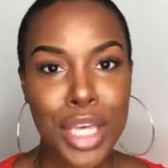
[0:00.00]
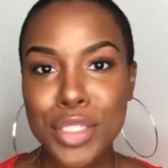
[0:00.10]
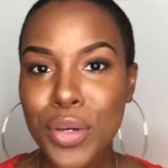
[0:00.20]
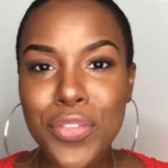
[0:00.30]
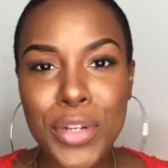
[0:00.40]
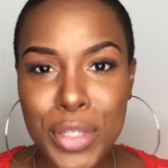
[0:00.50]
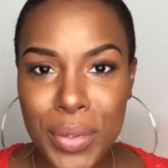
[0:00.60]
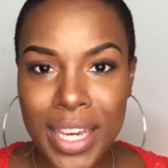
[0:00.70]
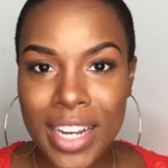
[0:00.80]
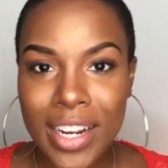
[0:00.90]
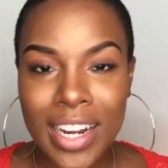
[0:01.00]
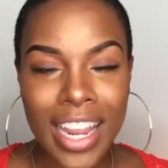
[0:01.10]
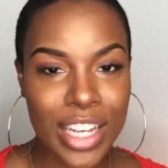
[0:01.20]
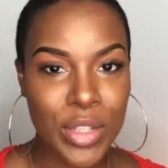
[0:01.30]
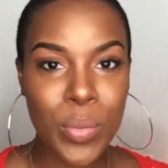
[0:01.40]
So if you're new here
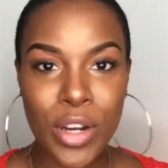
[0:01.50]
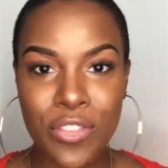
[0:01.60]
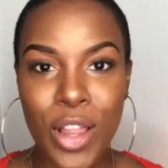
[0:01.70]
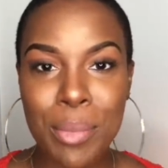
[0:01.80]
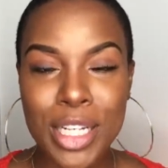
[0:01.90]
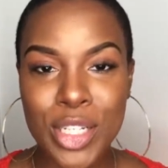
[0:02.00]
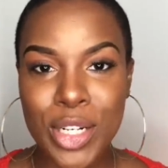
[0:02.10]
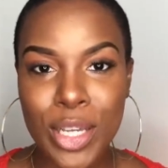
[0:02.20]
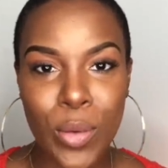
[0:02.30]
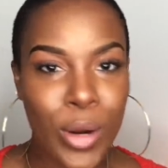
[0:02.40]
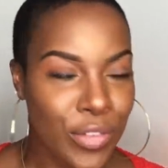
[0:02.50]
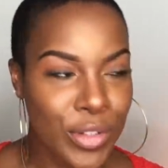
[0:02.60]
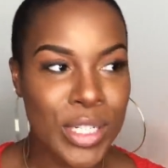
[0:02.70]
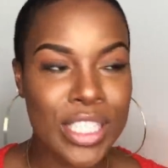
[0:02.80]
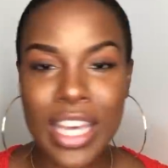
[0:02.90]
and you want to follow my journey or if
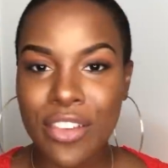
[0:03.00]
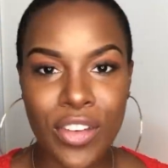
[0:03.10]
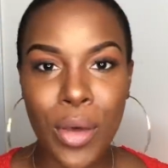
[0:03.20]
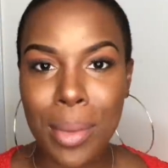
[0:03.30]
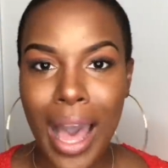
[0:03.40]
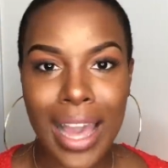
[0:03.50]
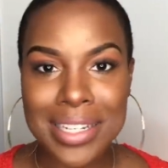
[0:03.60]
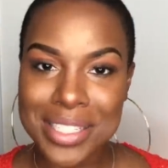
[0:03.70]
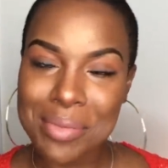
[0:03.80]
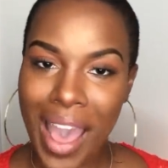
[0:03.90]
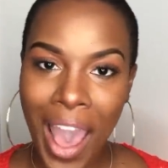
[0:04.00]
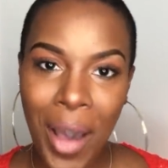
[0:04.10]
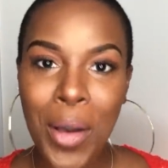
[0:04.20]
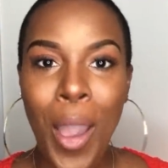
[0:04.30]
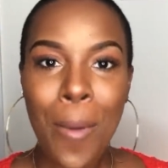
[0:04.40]
you just like fell behind
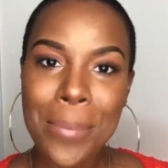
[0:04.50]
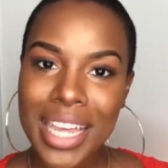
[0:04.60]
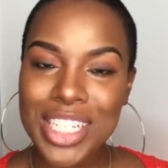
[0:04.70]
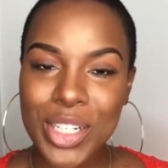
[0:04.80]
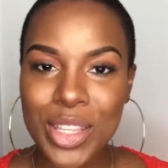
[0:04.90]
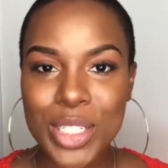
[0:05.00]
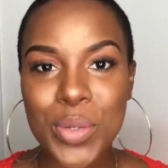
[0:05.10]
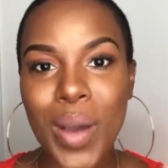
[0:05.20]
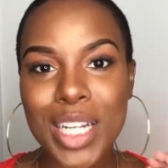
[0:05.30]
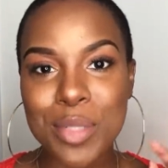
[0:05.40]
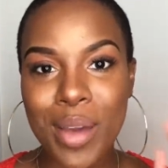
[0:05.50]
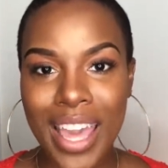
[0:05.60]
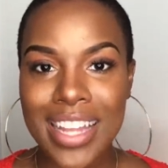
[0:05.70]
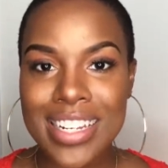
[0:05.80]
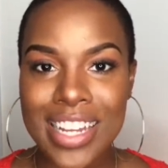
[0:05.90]
somehow, make sure that you watch my
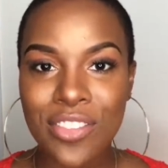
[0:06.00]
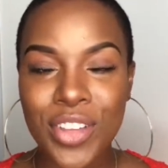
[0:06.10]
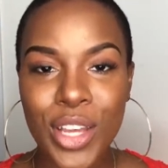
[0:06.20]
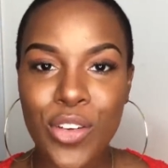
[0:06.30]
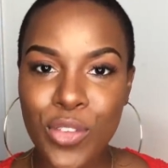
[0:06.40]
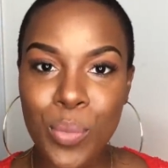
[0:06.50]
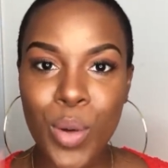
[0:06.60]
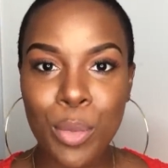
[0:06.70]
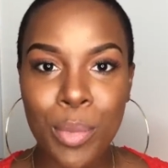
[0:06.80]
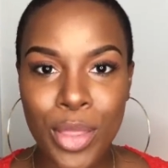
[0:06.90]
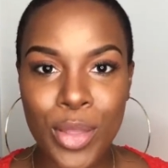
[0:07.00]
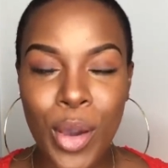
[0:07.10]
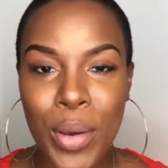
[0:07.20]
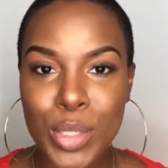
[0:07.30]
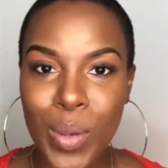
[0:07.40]
head shave video from one month
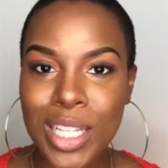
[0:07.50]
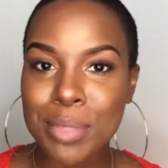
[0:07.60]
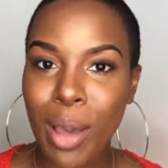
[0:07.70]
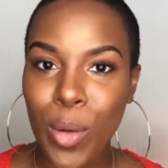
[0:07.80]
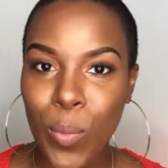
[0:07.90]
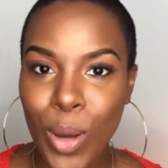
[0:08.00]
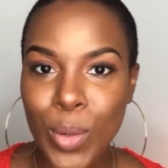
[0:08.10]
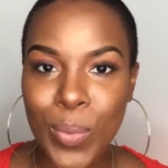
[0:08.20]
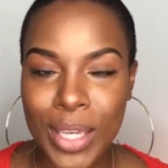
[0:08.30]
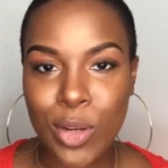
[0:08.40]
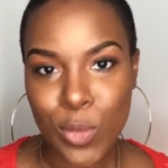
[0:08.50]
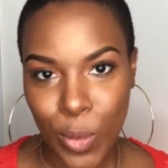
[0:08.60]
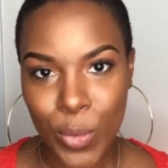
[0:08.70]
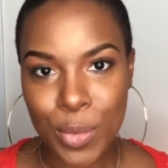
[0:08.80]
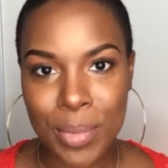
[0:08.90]
ago as well as my one week
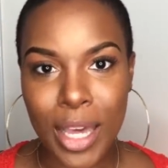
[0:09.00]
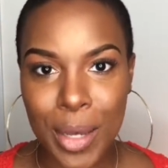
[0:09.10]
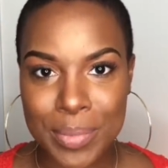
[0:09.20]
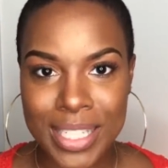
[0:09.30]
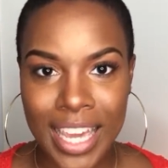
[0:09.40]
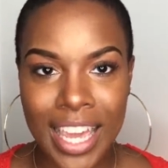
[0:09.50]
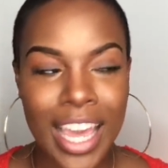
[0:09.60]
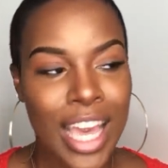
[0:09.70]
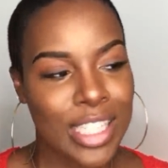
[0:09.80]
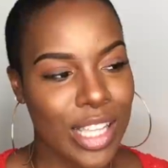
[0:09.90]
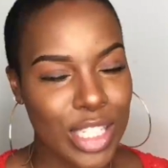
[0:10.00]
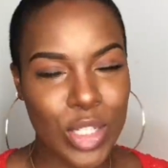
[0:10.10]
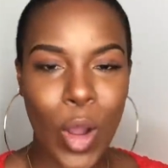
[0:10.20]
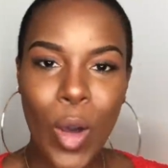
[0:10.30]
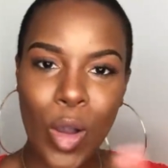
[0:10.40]
grow with me update so that
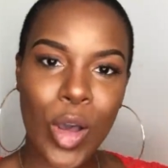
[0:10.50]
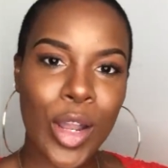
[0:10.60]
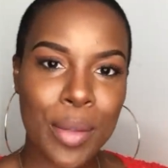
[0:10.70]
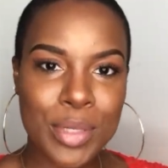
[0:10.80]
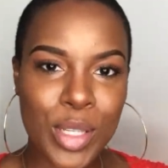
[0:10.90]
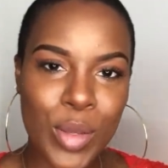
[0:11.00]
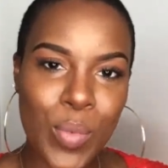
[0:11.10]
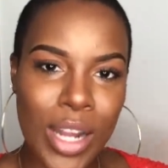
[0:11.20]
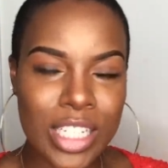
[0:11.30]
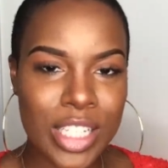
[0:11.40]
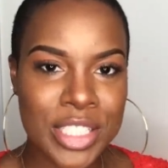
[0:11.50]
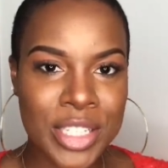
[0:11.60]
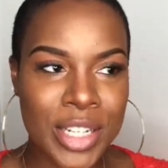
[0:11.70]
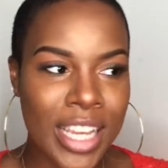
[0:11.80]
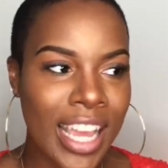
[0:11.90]
you're all caught up so you can watch the
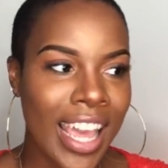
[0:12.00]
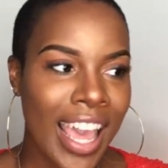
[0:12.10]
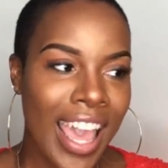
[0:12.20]
journey.